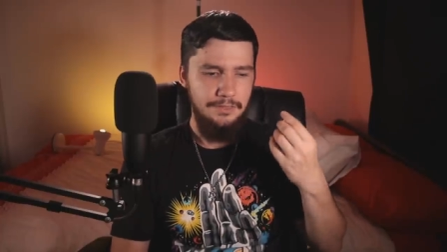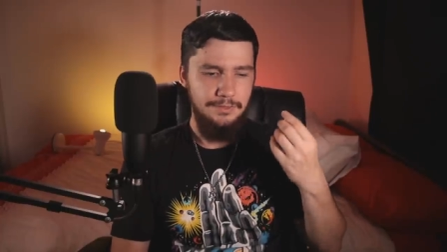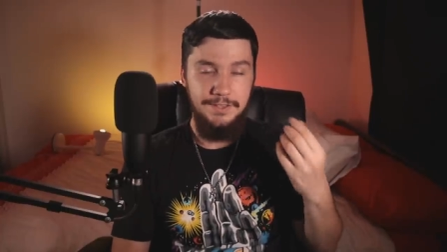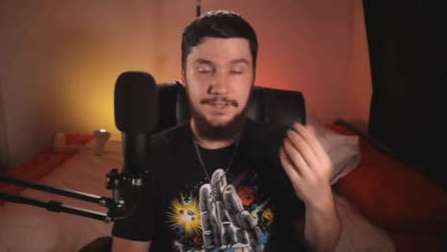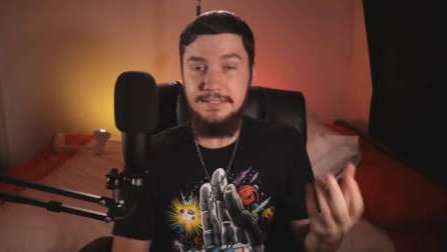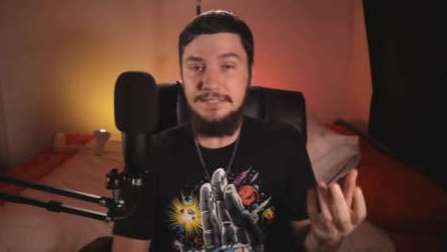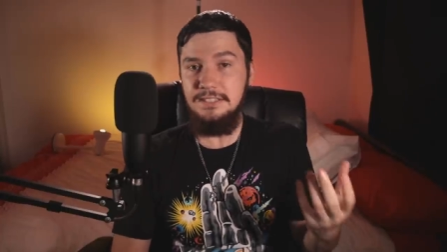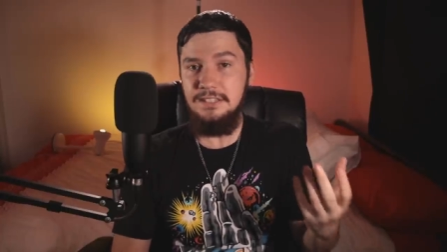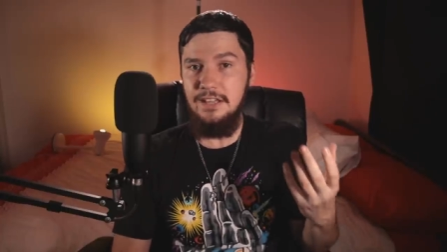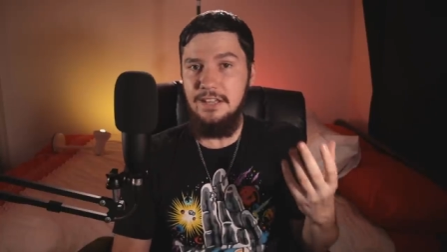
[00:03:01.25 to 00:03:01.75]

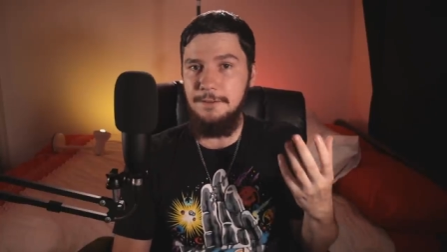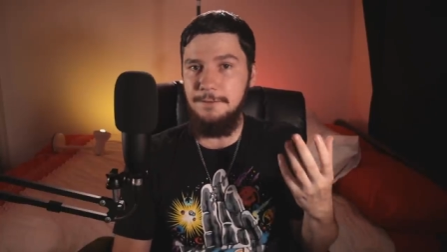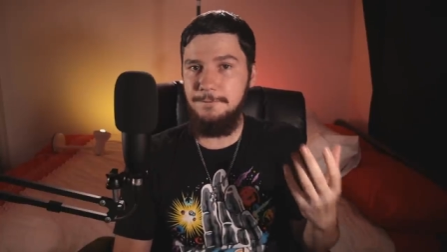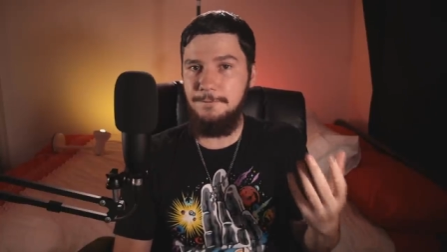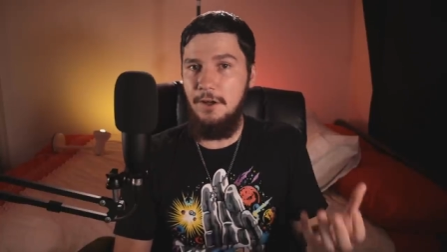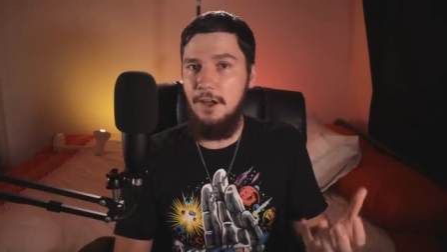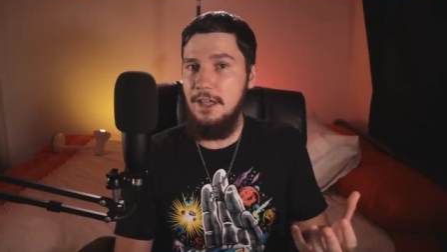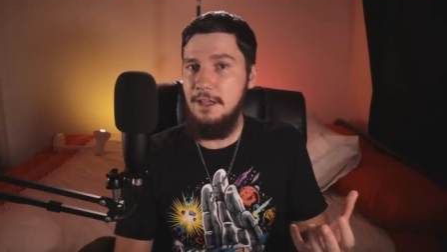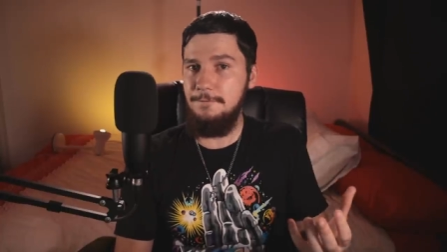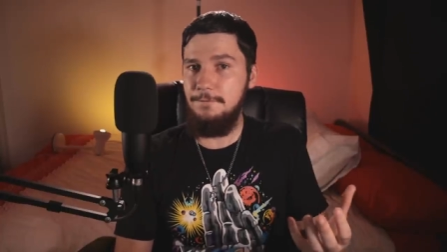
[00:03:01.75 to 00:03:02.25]
things like
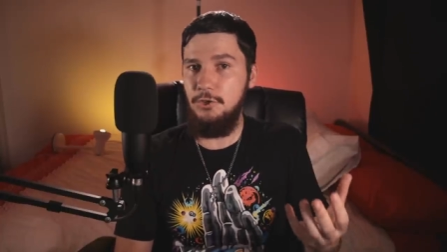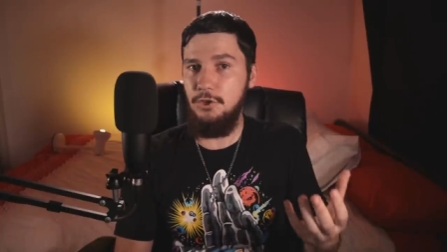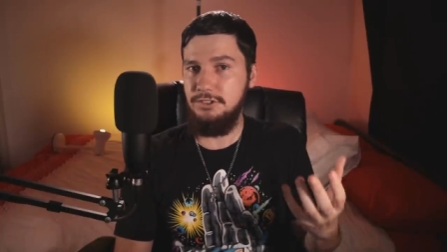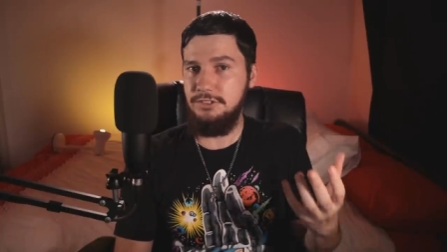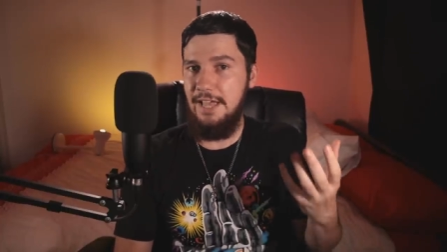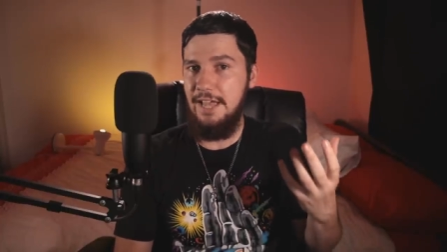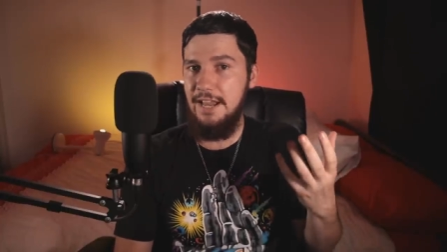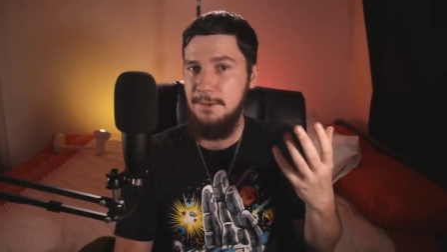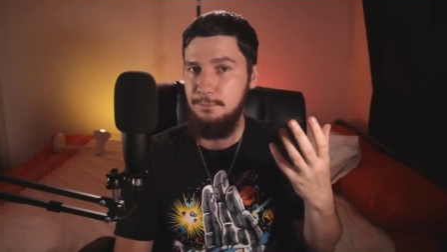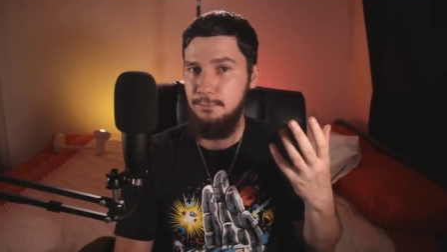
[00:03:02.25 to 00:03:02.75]

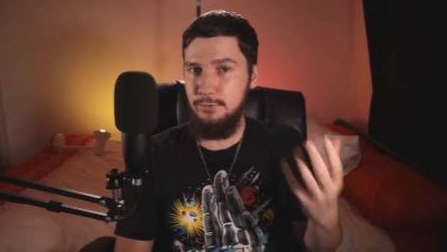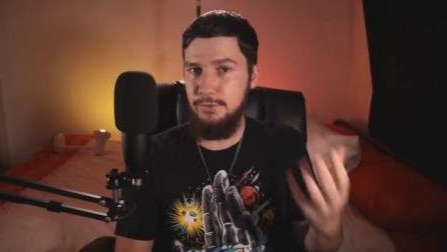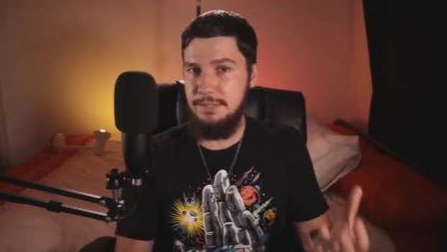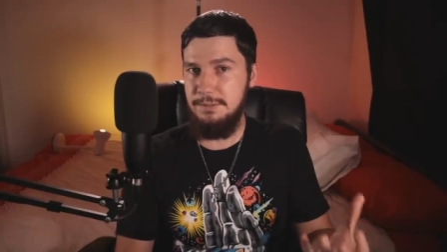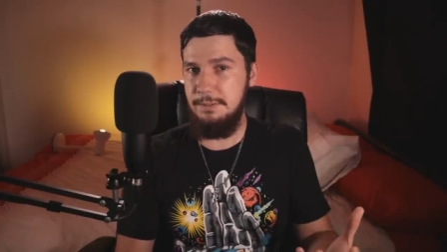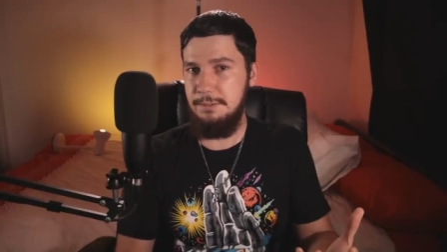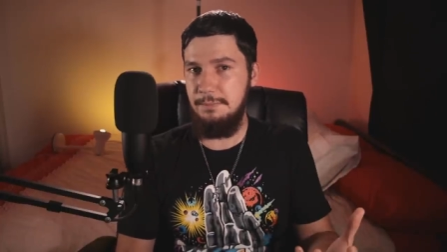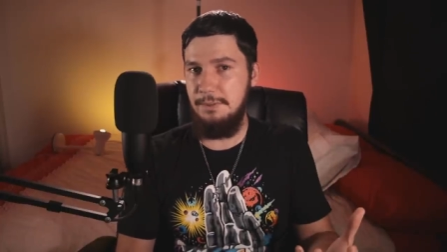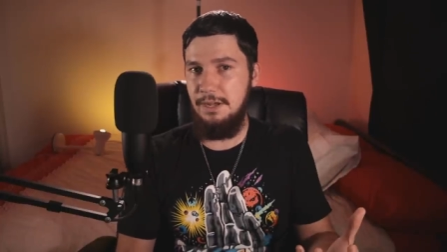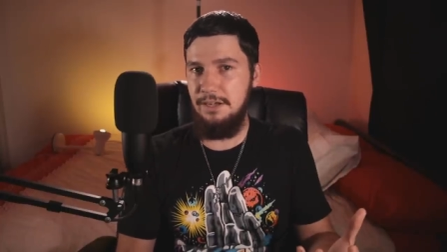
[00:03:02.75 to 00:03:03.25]
Firefox had a pretty
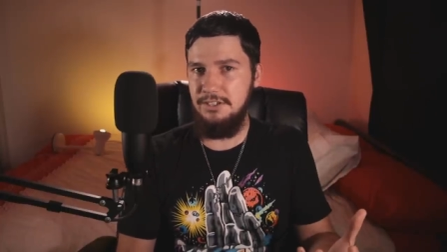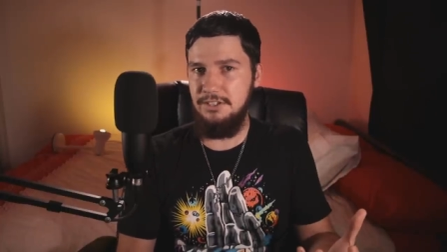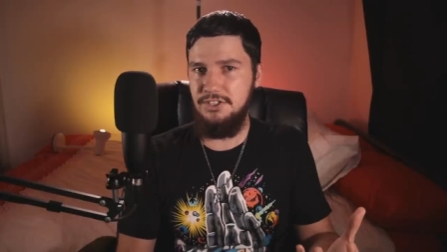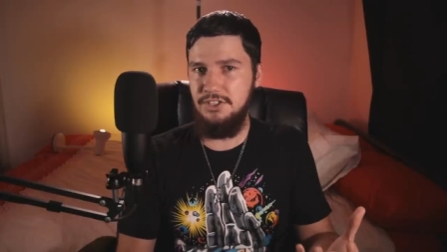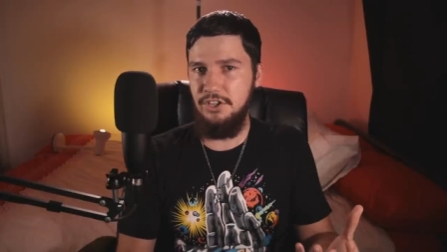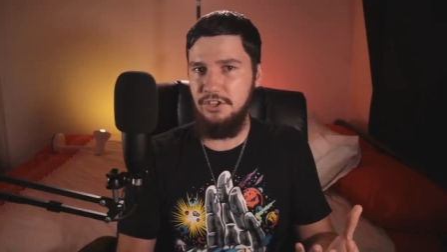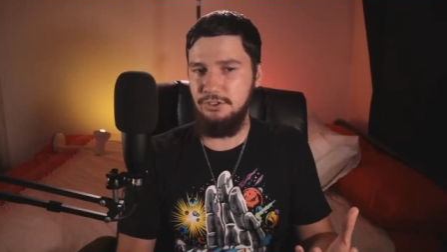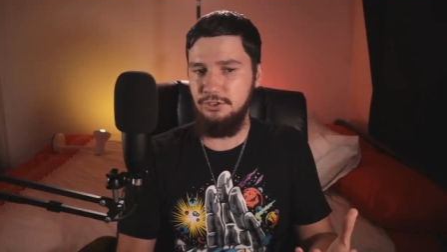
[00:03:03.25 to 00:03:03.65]
big market share